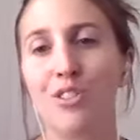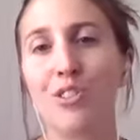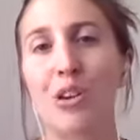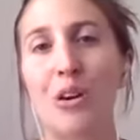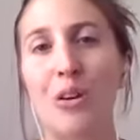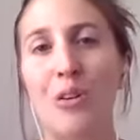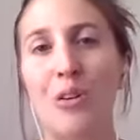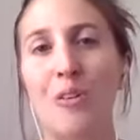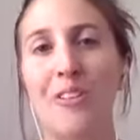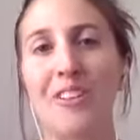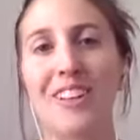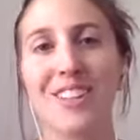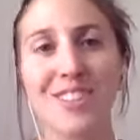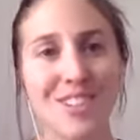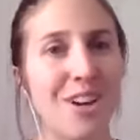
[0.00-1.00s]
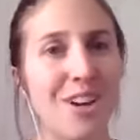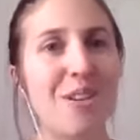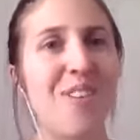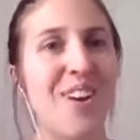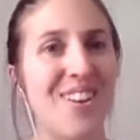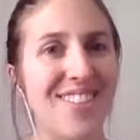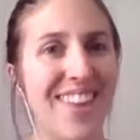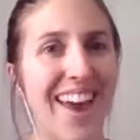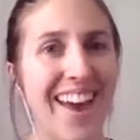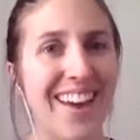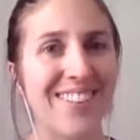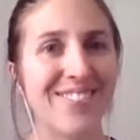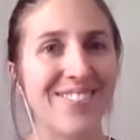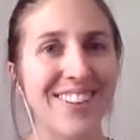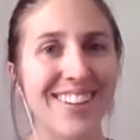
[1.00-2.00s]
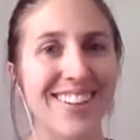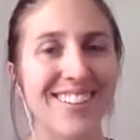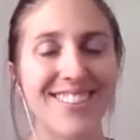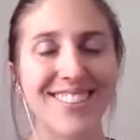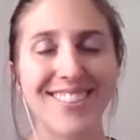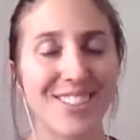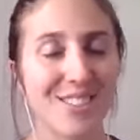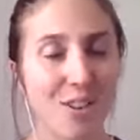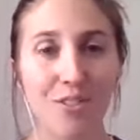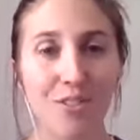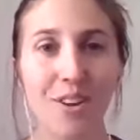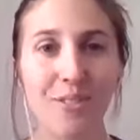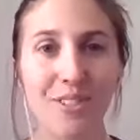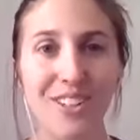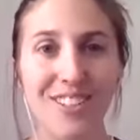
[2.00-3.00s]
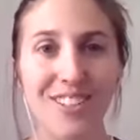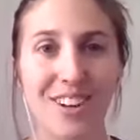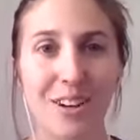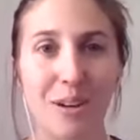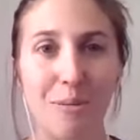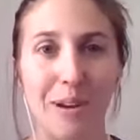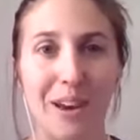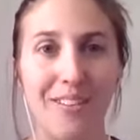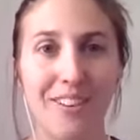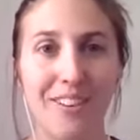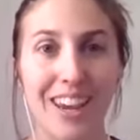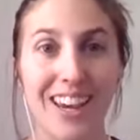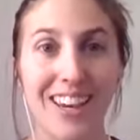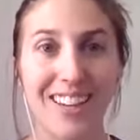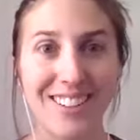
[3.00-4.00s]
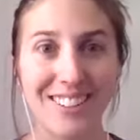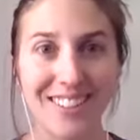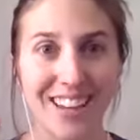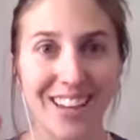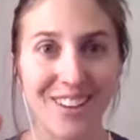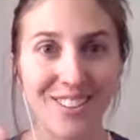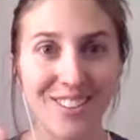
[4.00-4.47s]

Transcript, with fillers: So let's talk about that because it's a fun one to talk about. And like